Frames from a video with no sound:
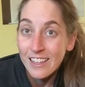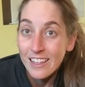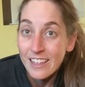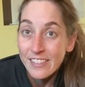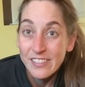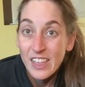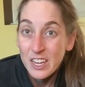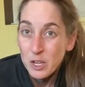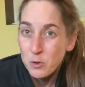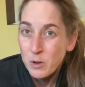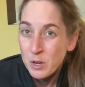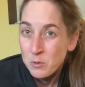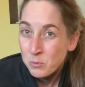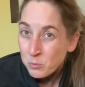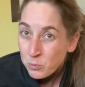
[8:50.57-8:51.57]
that you
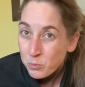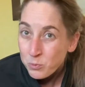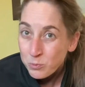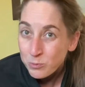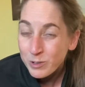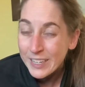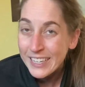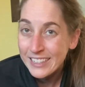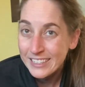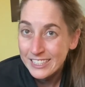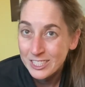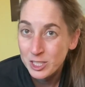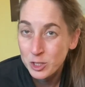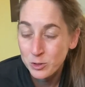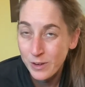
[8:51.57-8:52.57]
can really
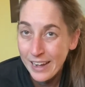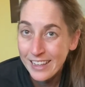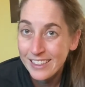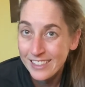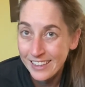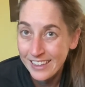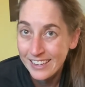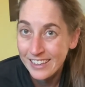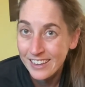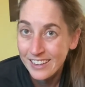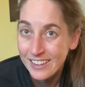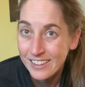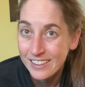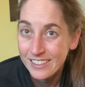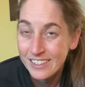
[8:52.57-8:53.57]
strengthen
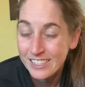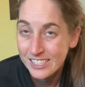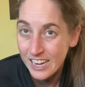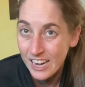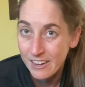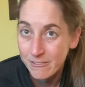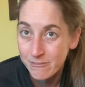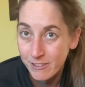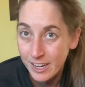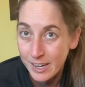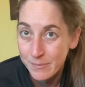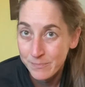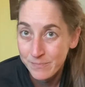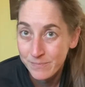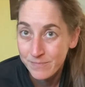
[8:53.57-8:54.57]
the diaphragm,
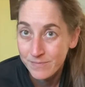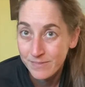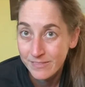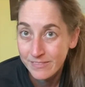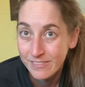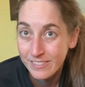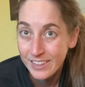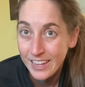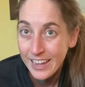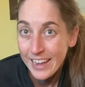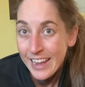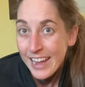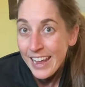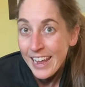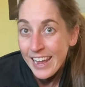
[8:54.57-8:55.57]

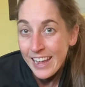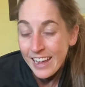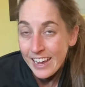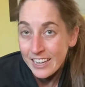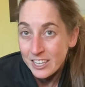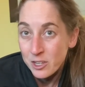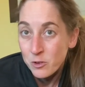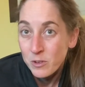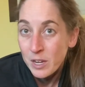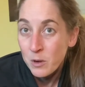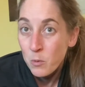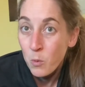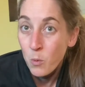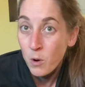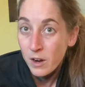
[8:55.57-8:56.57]
and you can
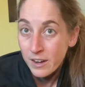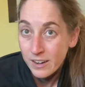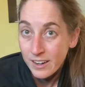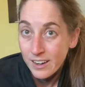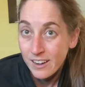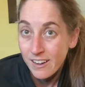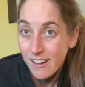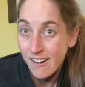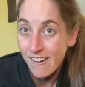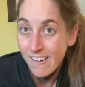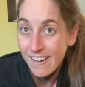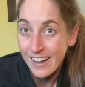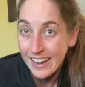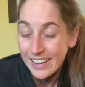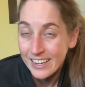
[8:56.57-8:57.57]
work
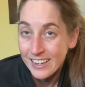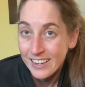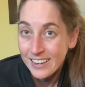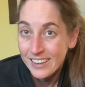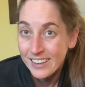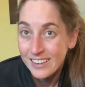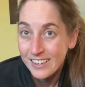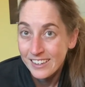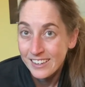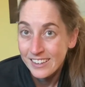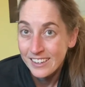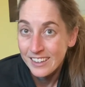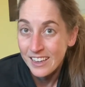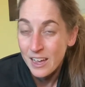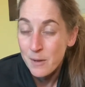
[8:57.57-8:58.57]
on
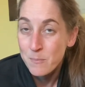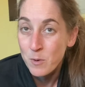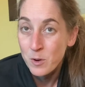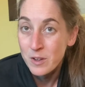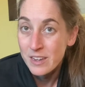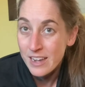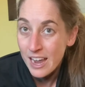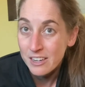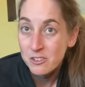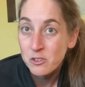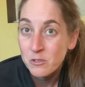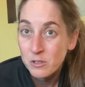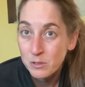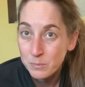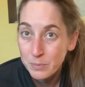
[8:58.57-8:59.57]
a more
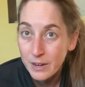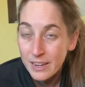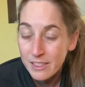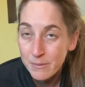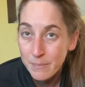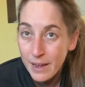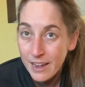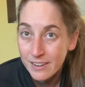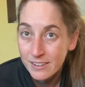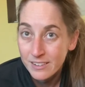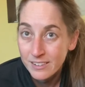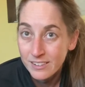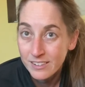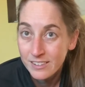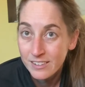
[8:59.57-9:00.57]
natural breath pattern,
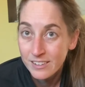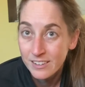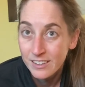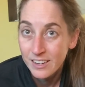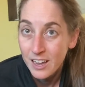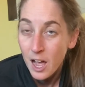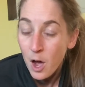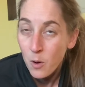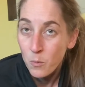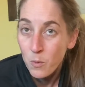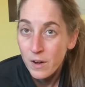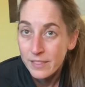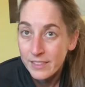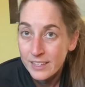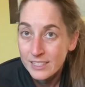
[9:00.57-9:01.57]

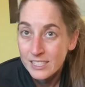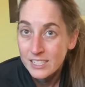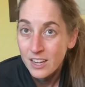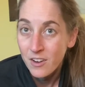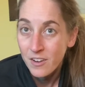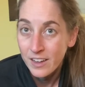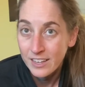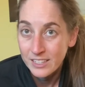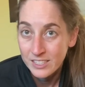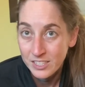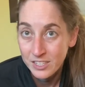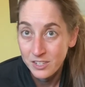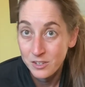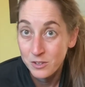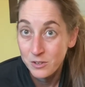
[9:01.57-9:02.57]
one that's going
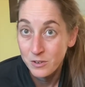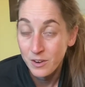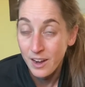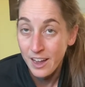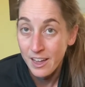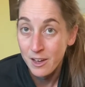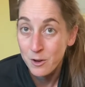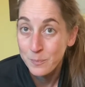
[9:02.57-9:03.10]
to help